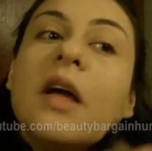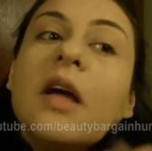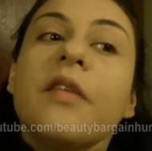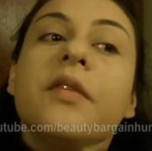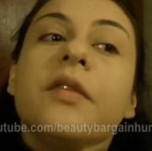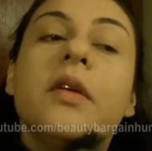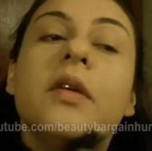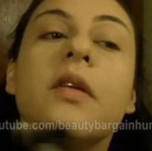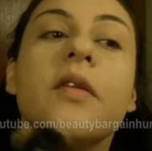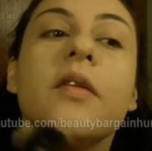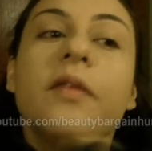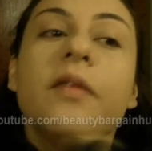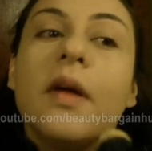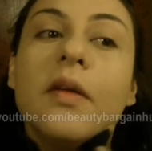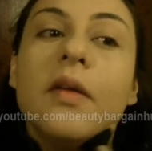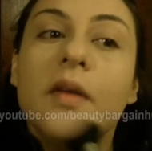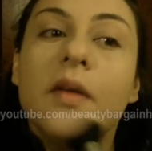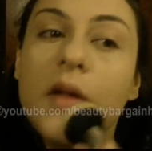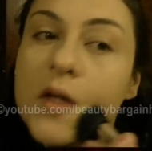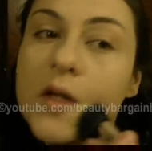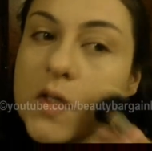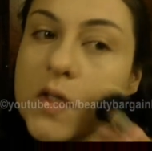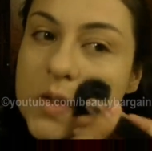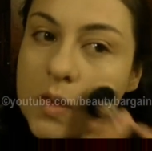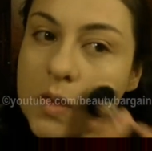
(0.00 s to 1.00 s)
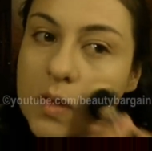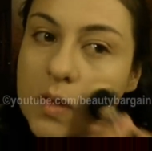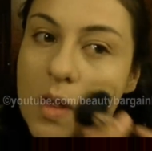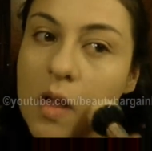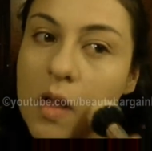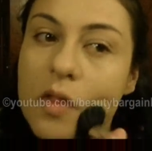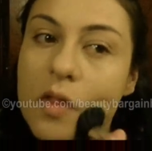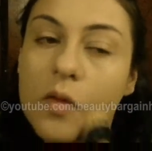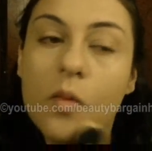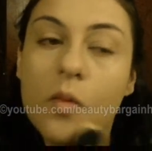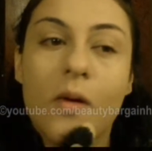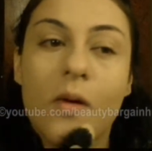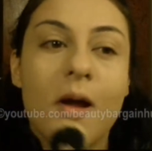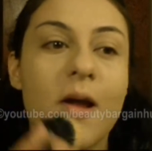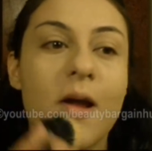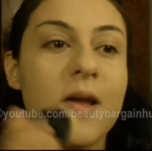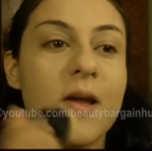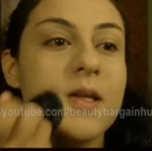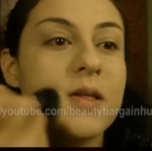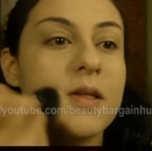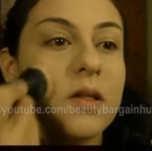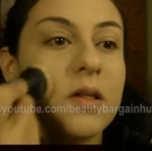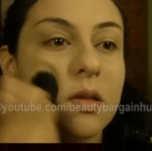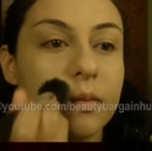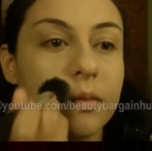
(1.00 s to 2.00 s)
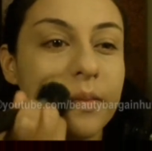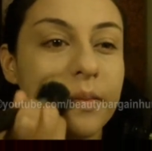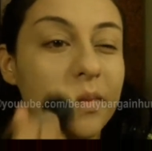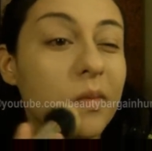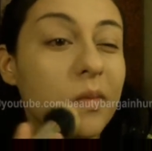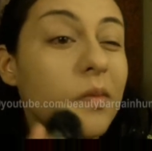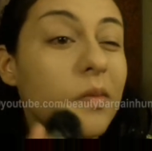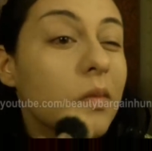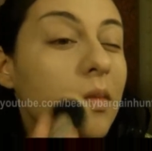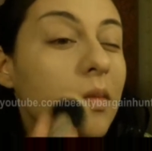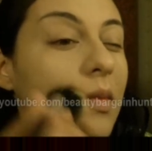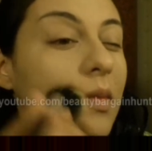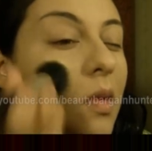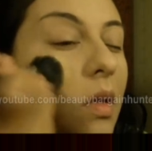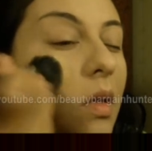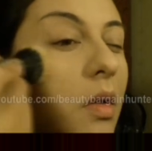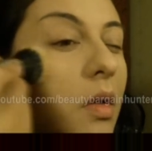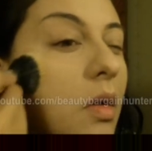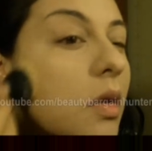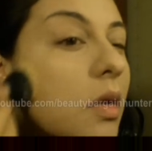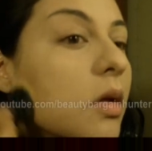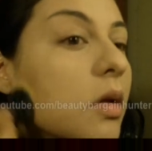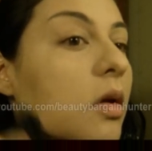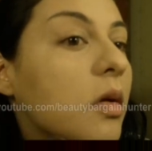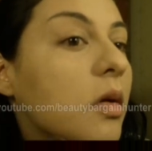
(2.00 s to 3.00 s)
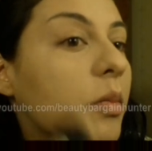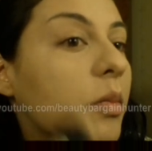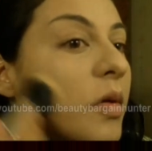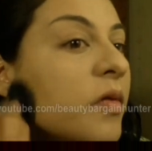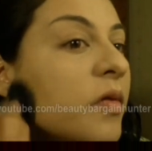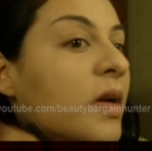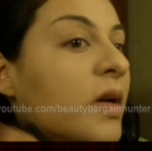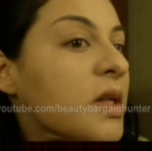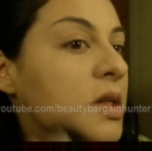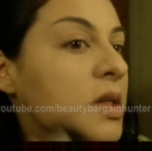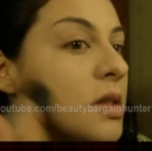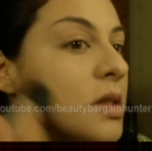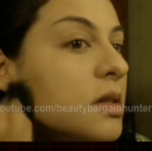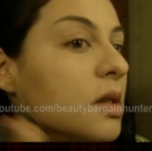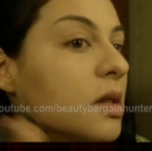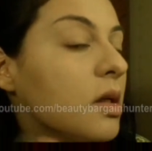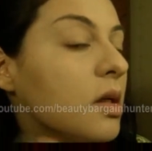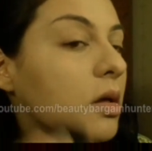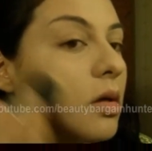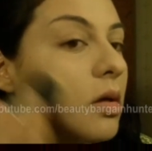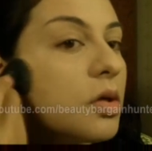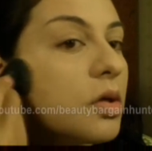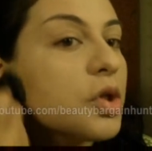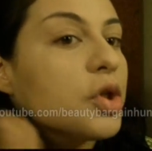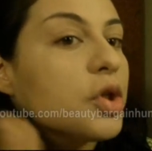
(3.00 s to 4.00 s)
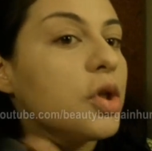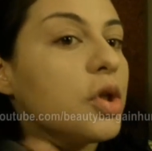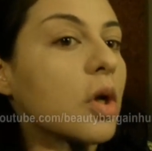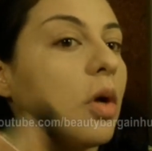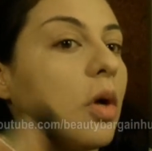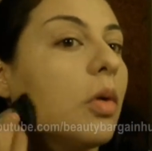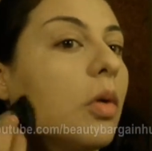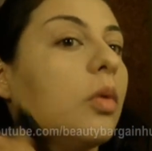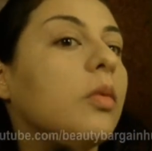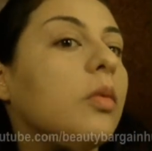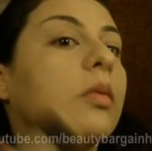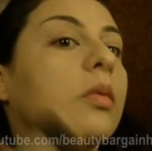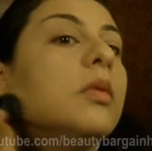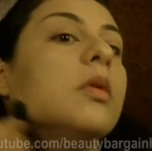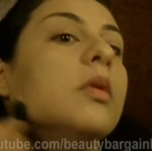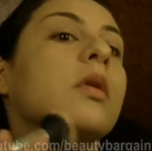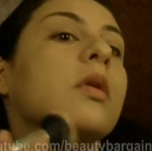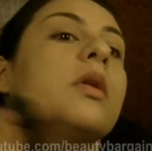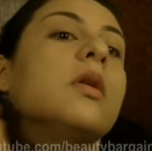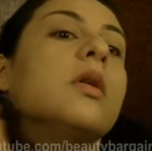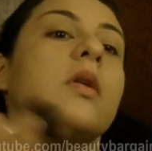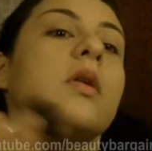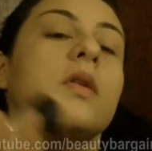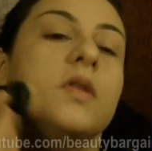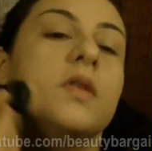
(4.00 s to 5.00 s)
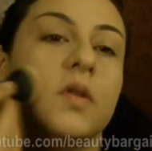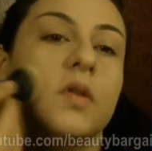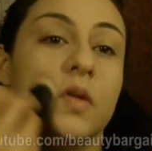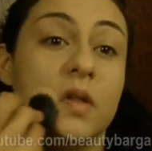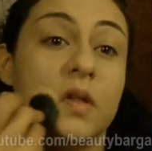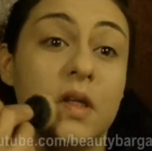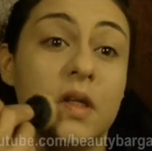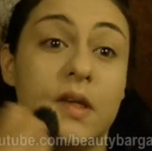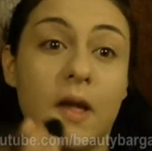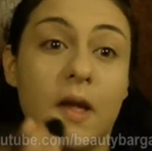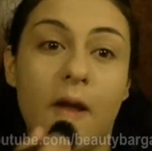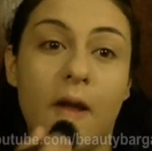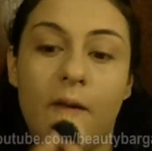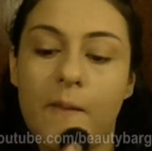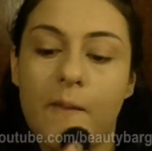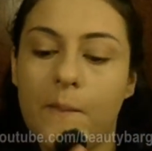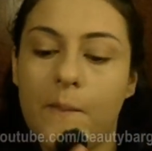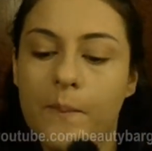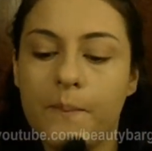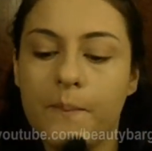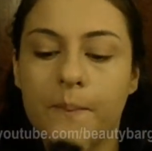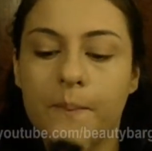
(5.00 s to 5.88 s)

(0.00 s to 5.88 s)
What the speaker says: after the foundation, otherwise your imperfections are going to show during the day.